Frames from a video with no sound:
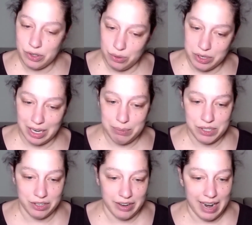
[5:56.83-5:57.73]
two
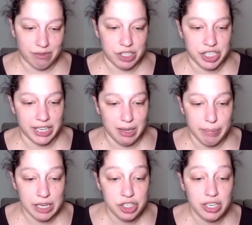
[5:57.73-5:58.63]
times your average daily
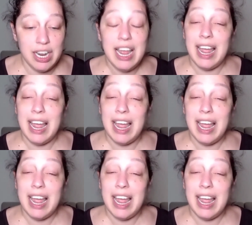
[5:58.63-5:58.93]
budget,